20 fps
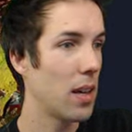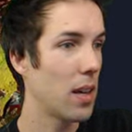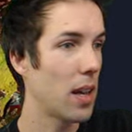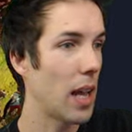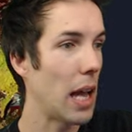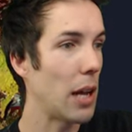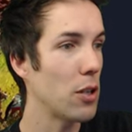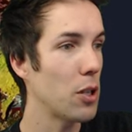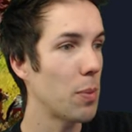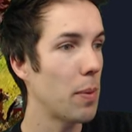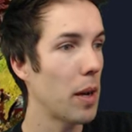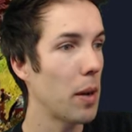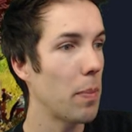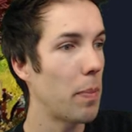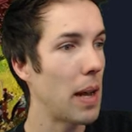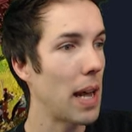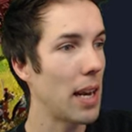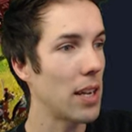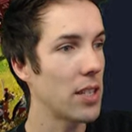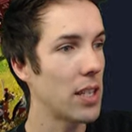Elsbach
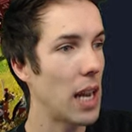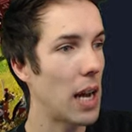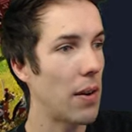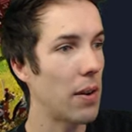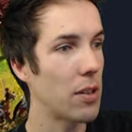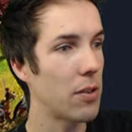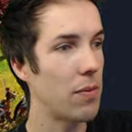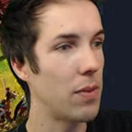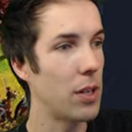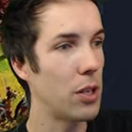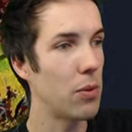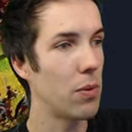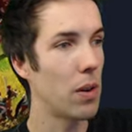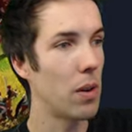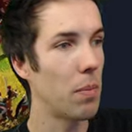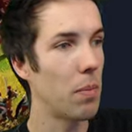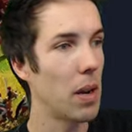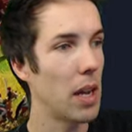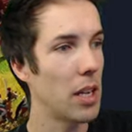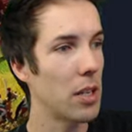Palace now has visual
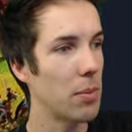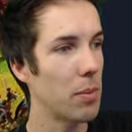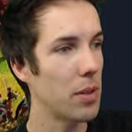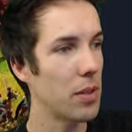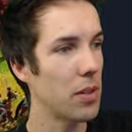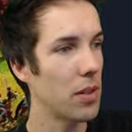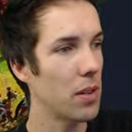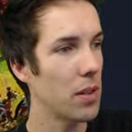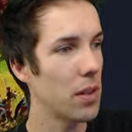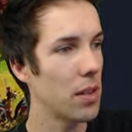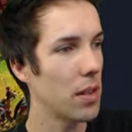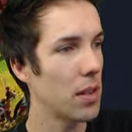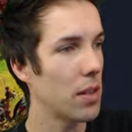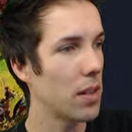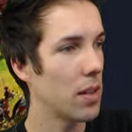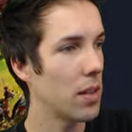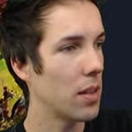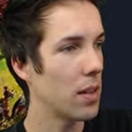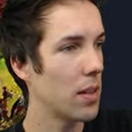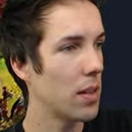and placement.
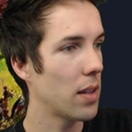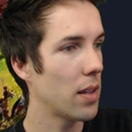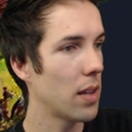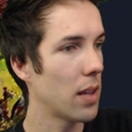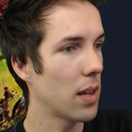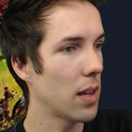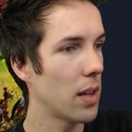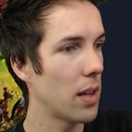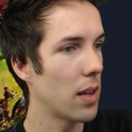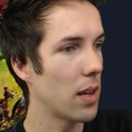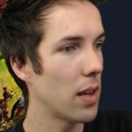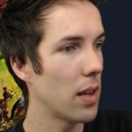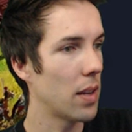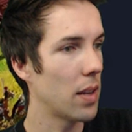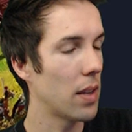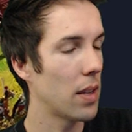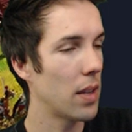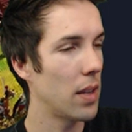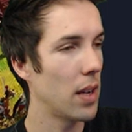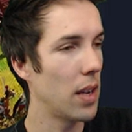Uh,
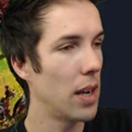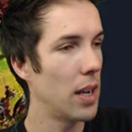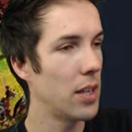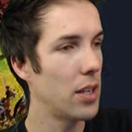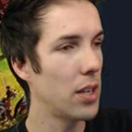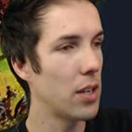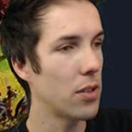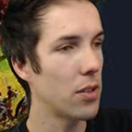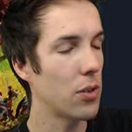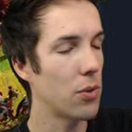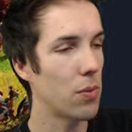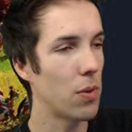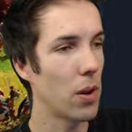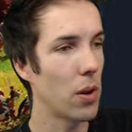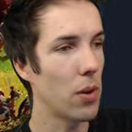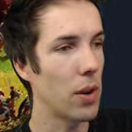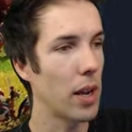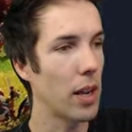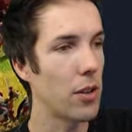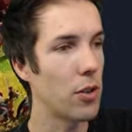easier to
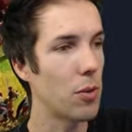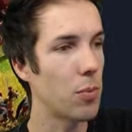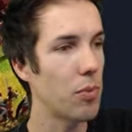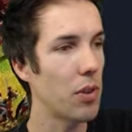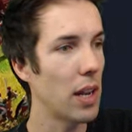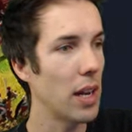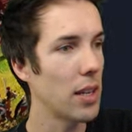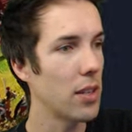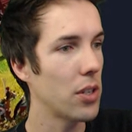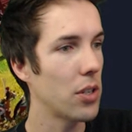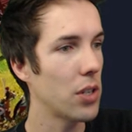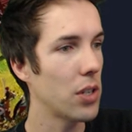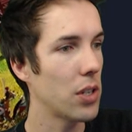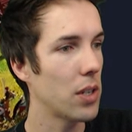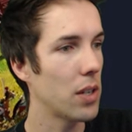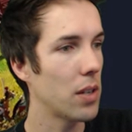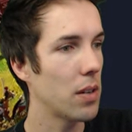locate your prelates.